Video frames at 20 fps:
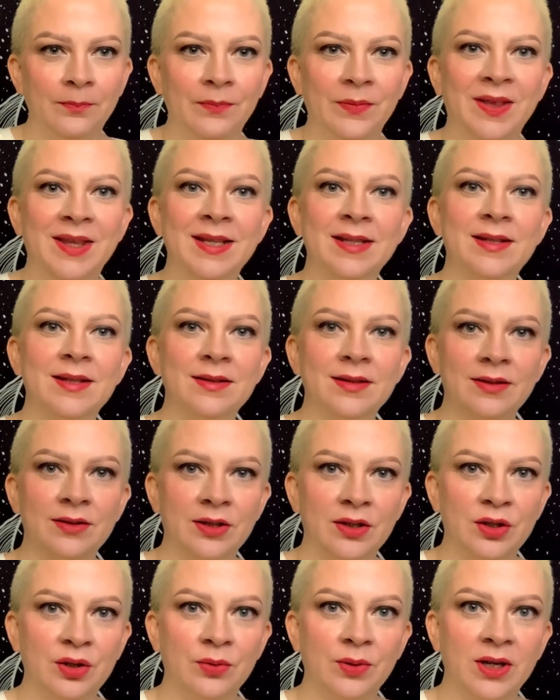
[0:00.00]
This is a
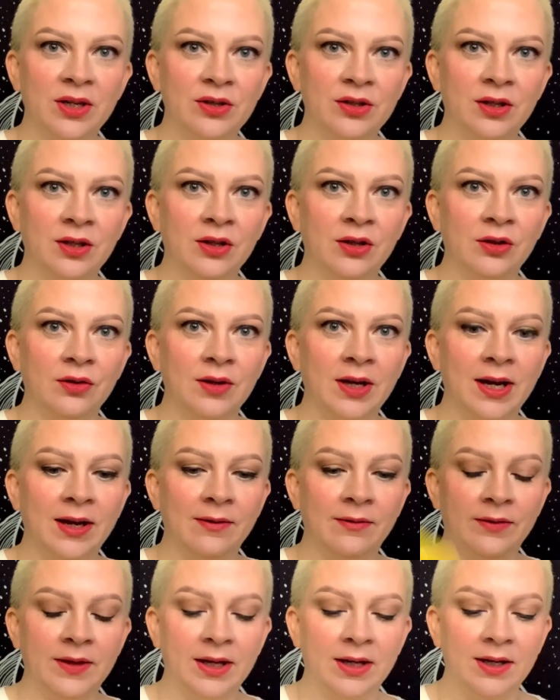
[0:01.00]
situation in your
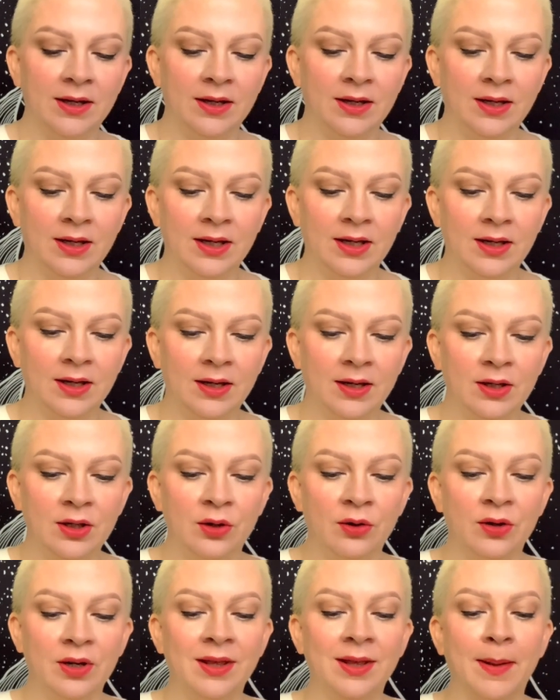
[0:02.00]
life that
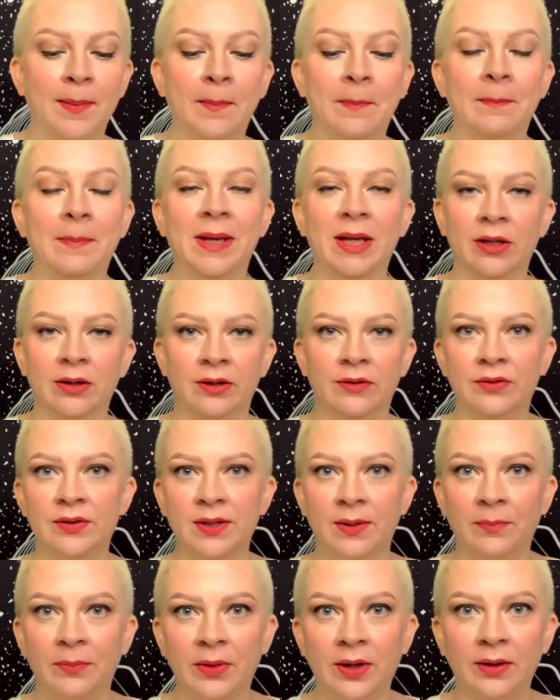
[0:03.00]
you're in the middle of
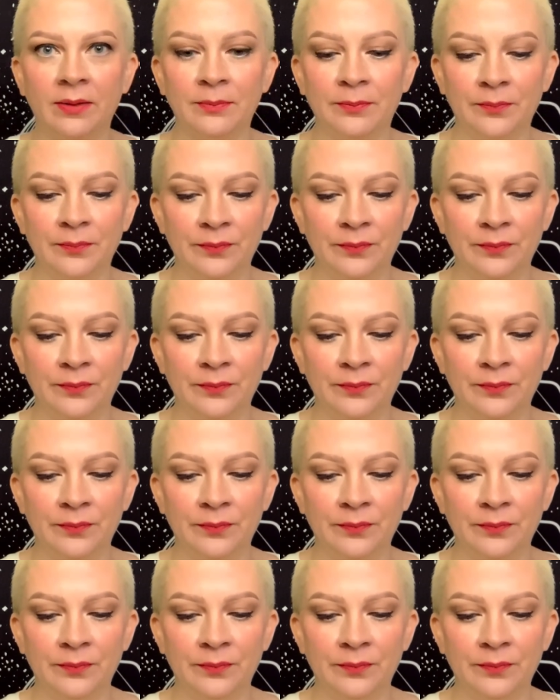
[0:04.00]
something.